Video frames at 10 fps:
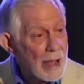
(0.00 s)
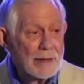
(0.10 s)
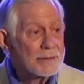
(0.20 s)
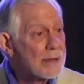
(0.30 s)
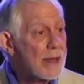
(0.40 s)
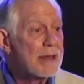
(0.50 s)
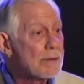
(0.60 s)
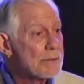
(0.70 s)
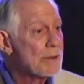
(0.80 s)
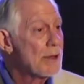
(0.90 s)
I can tell
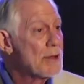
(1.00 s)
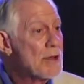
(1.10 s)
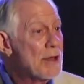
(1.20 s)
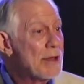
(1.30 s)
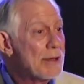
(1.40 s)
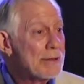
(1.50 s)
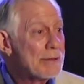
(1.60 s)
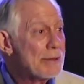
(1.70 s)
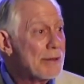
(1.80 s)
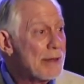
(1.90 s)
you,
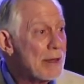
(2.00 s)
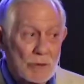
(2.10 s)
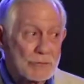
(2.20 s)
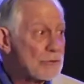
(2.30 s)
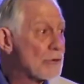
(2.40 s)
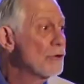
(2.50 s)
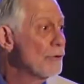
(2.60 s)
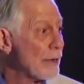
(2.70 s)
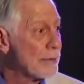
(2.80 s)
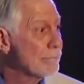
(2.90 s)
it was
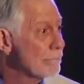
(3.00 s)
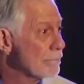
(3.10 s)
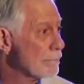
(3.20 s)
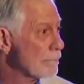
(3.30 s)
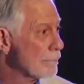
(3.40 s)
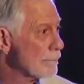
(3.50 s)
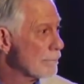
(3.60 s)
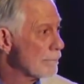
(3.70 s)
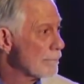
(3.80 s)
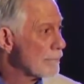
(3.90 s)
true in
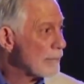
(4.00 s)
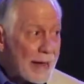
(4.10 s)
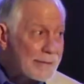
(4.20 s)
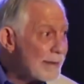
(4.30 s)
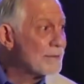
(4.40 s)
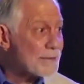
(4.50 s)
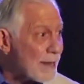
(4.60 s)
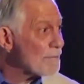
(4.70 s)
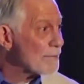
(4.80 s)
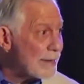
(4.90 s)

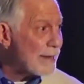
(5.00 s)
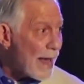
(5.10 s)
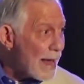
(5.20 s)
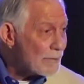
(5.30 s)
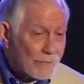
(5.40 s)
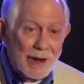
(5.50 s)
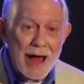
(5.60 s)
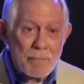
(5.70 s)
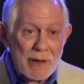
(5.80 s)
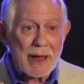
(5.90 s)
1978 when
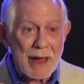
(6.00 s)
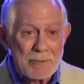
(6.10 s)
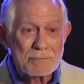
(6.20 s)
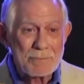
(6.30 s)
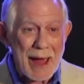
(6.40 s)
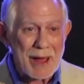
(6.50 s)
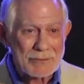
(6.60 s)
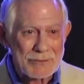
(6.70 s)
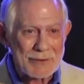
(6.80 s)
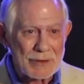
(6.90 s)
I began
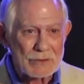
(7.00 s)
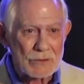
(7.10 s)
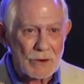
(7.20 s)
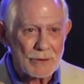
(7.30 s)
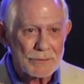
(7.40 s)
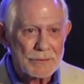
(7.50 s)
pastoring a church.